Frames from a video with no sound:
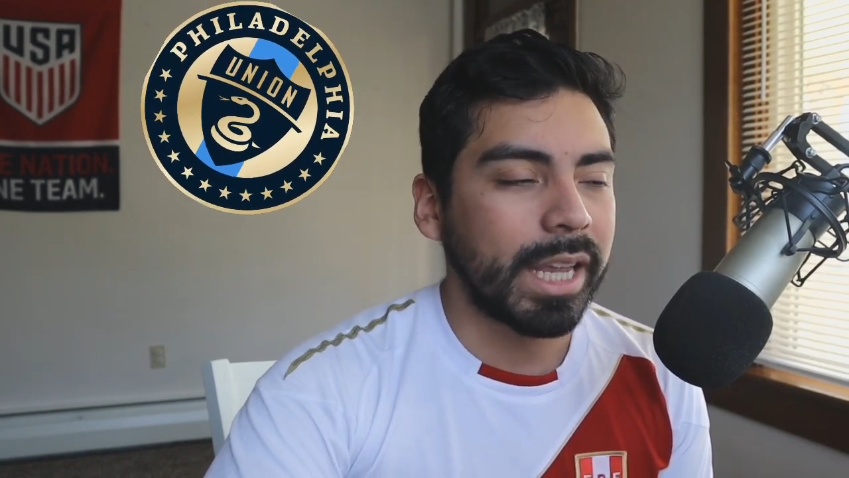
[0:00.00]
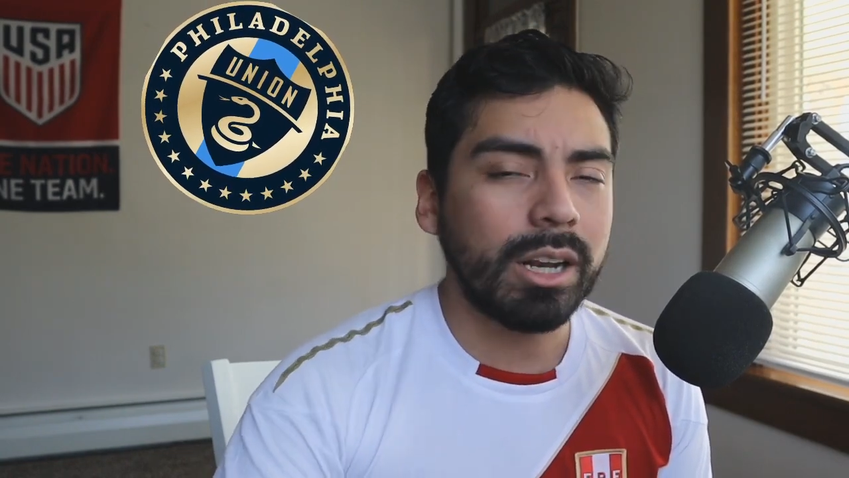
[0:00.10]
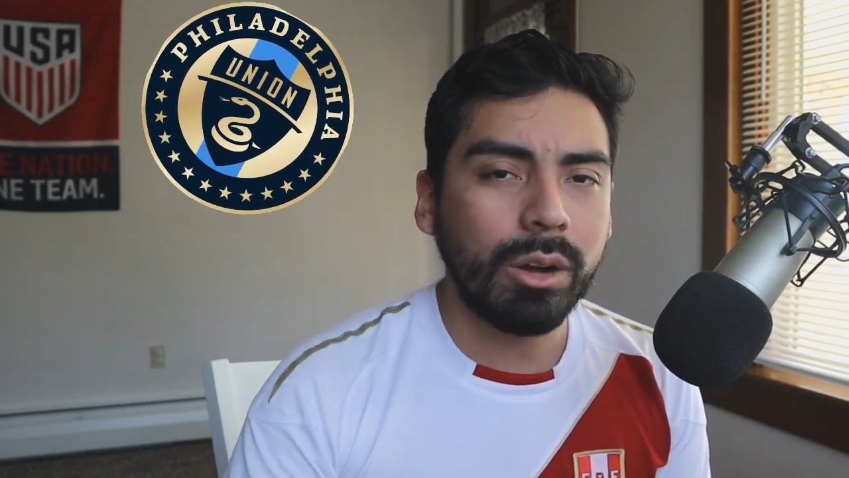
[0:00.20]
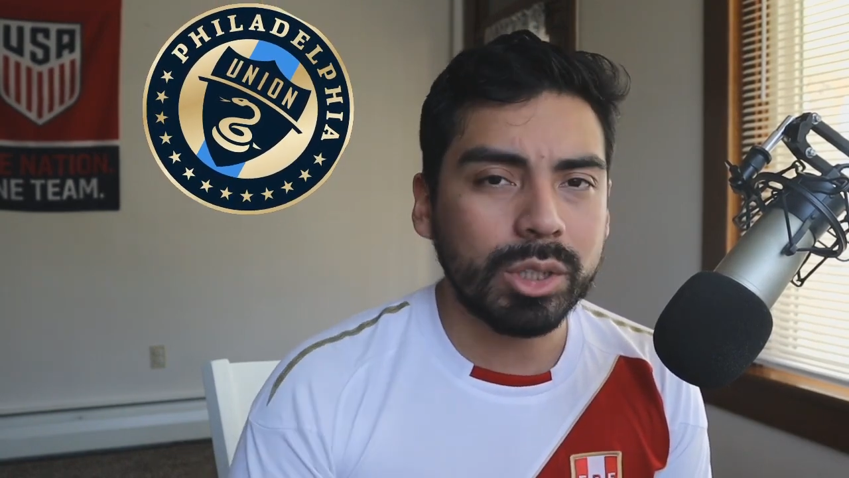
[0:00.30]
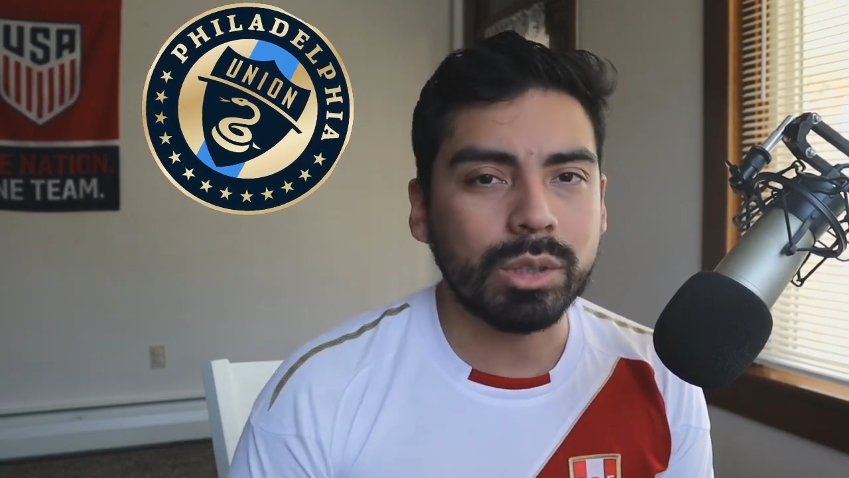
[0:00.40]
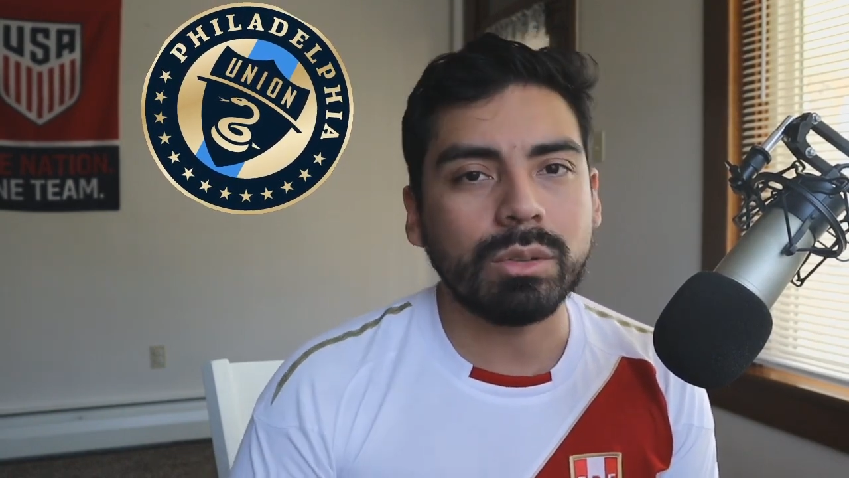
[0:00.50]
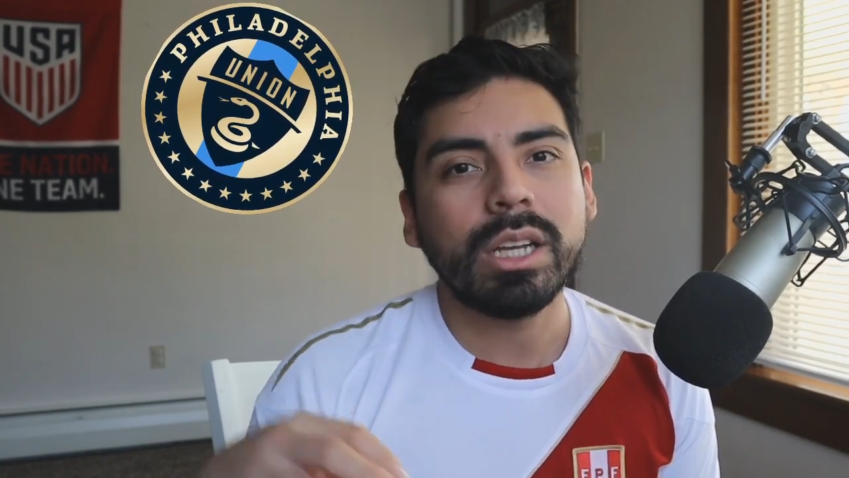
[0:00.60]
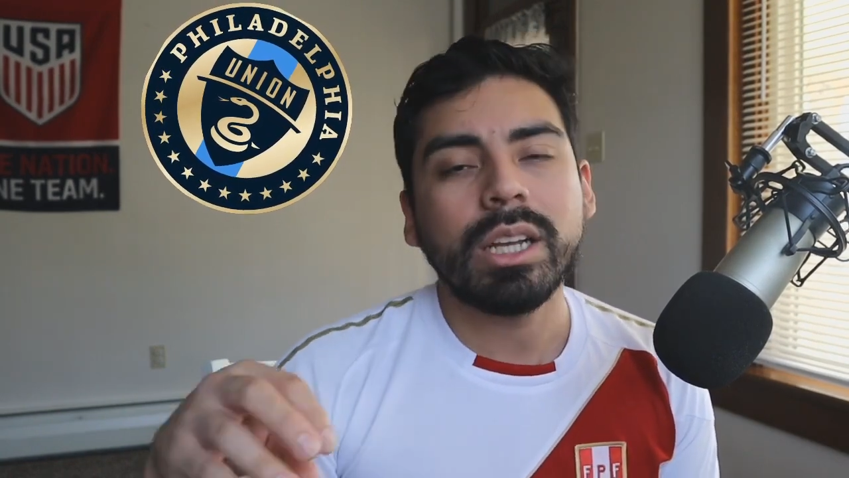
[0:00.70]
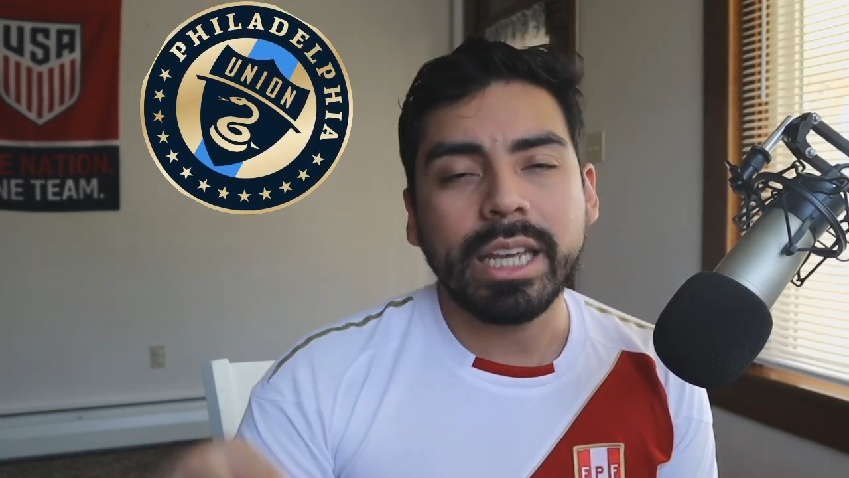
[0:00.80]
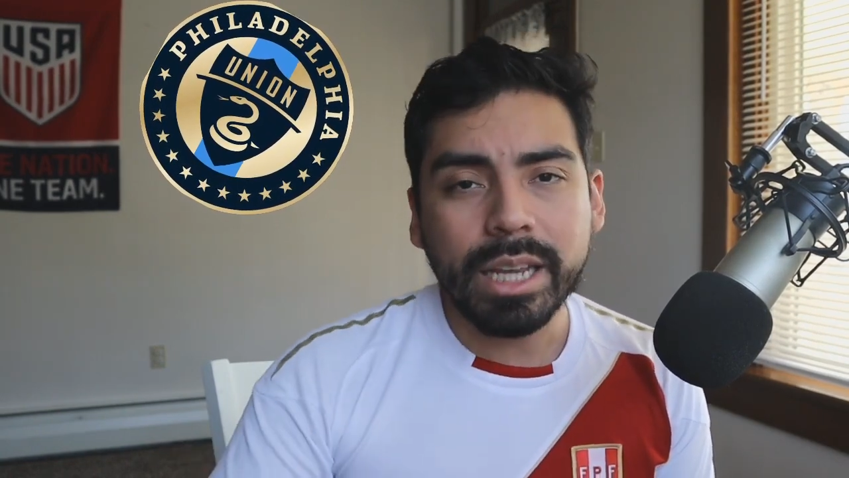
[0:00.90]
And also
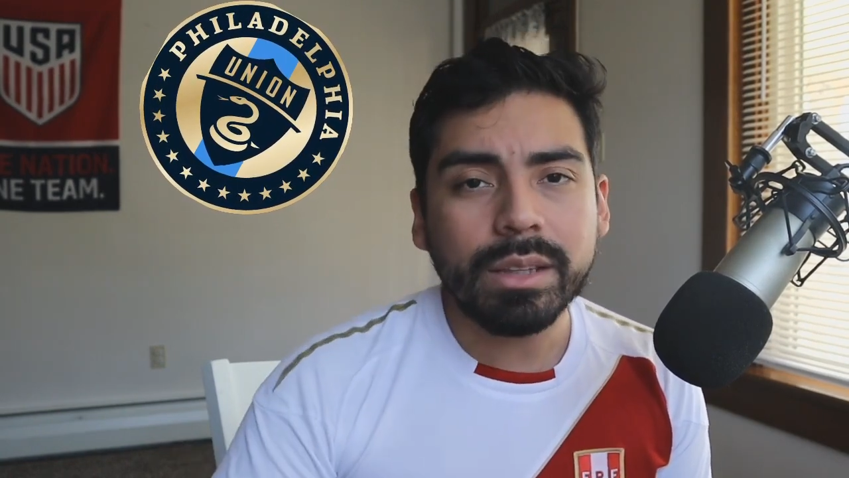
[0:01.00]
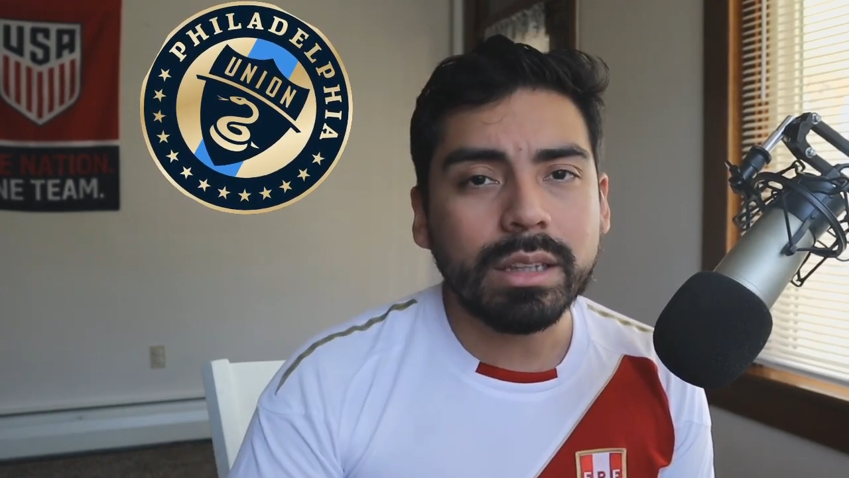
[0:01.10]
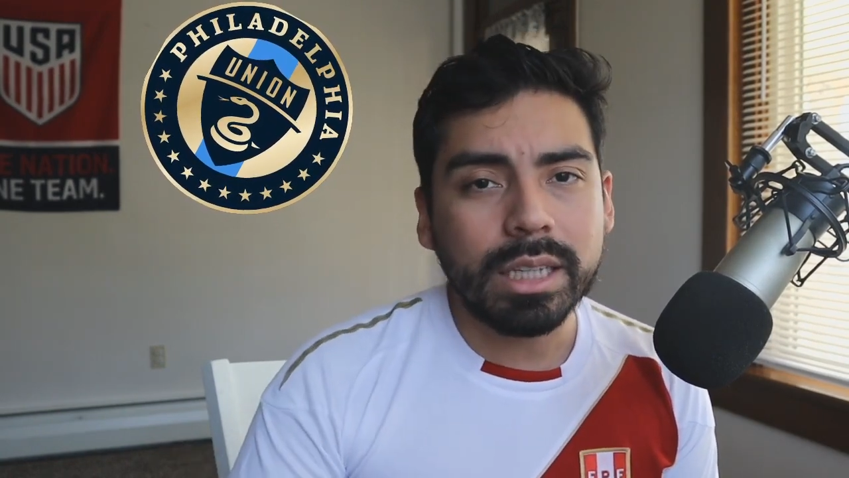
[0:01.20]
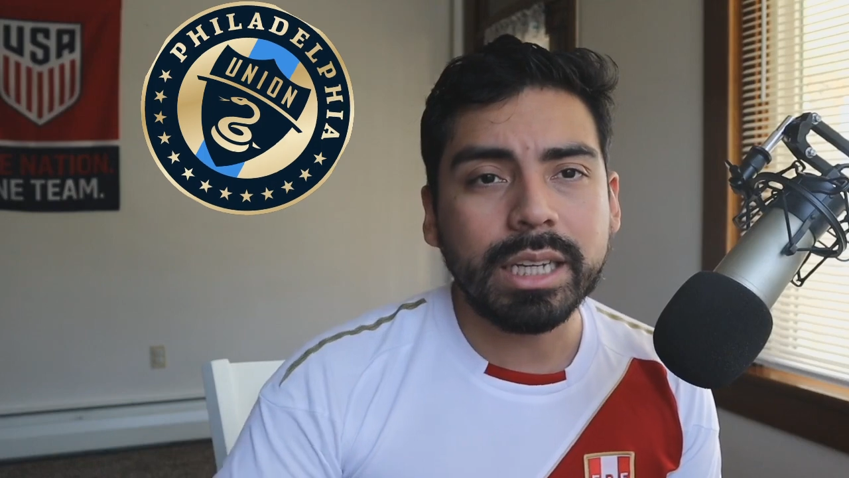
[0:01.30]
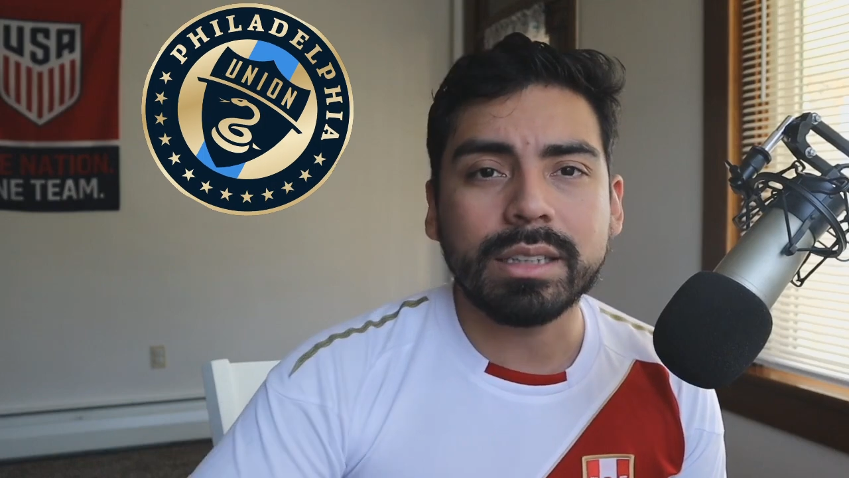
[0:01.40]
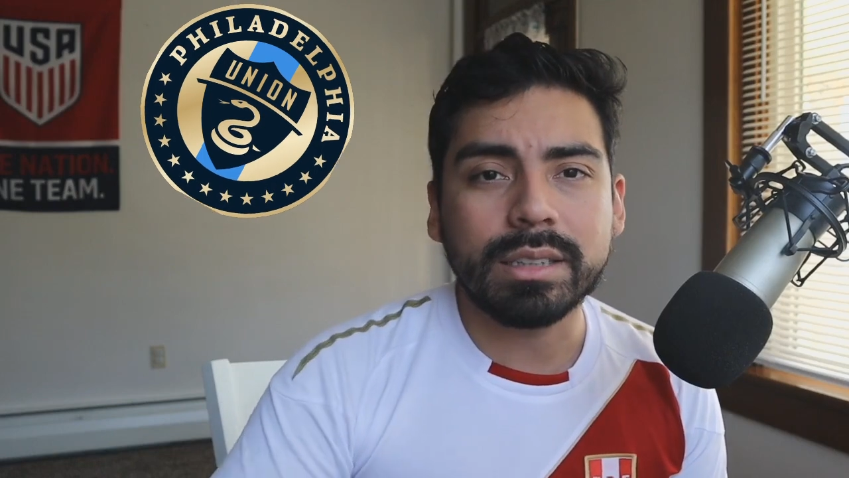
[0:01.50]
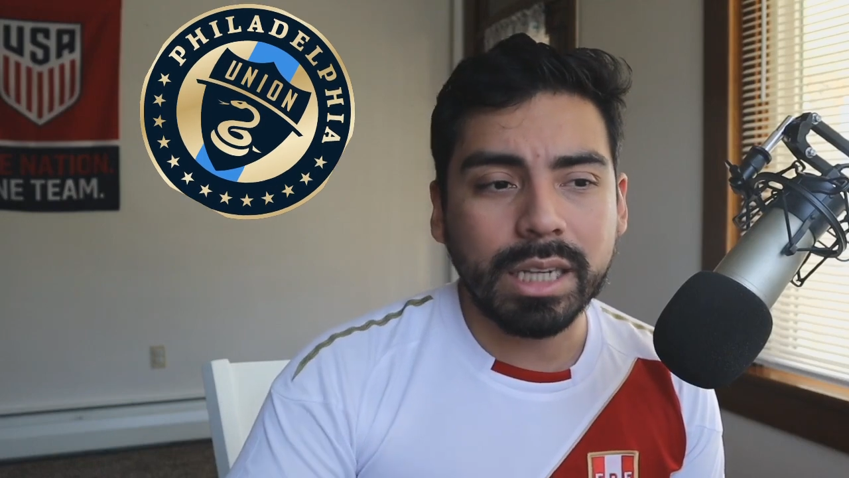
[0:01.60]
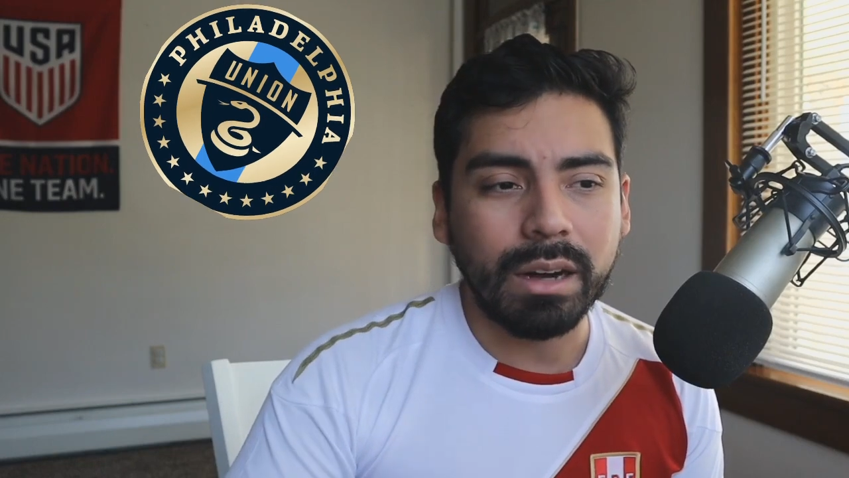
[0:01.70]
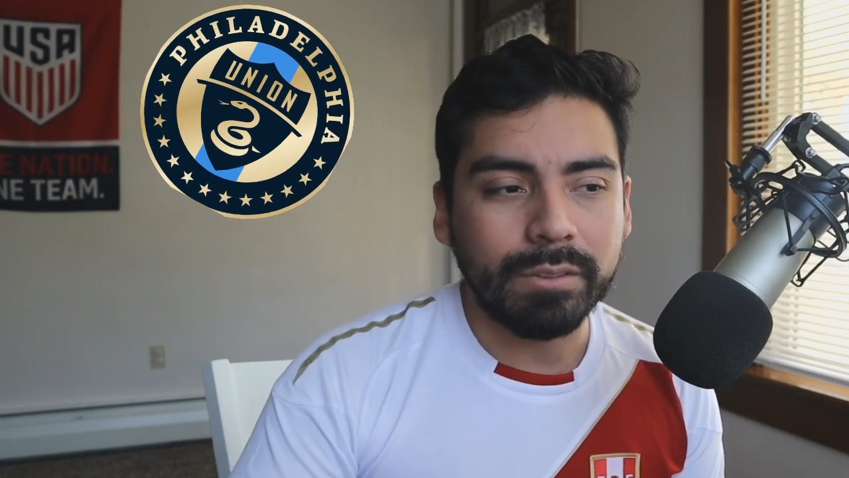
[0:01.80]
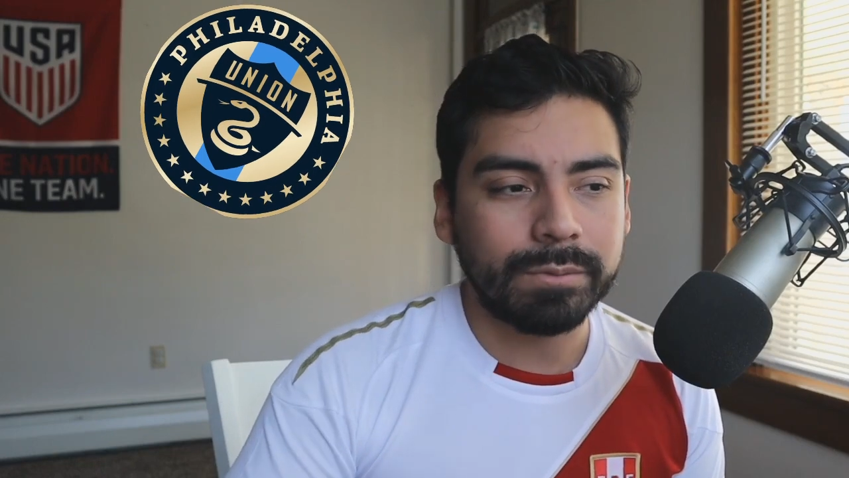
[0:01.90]
in the league
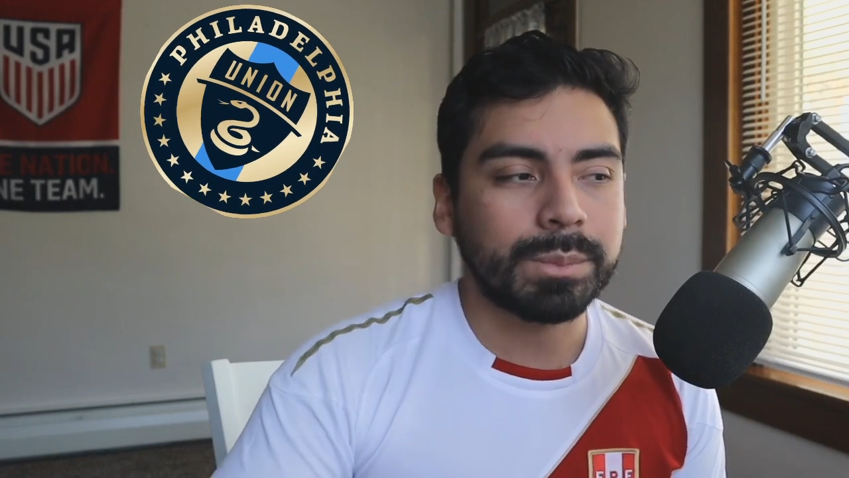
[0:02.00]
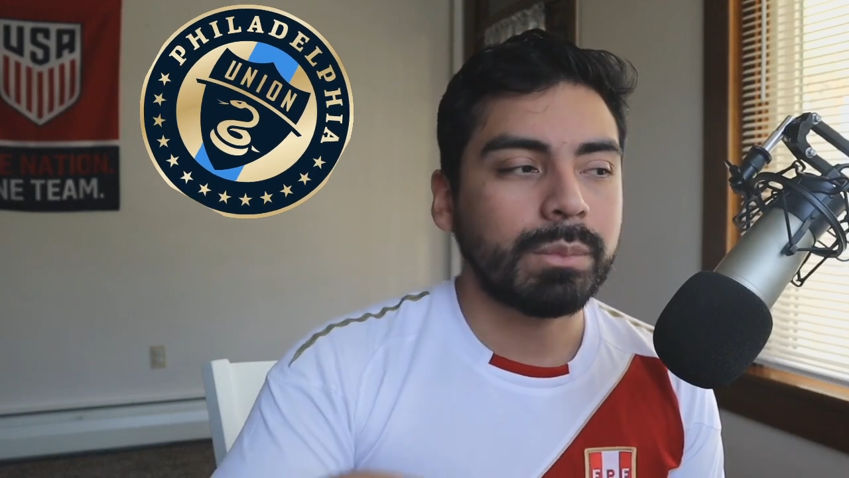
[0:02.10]
itself,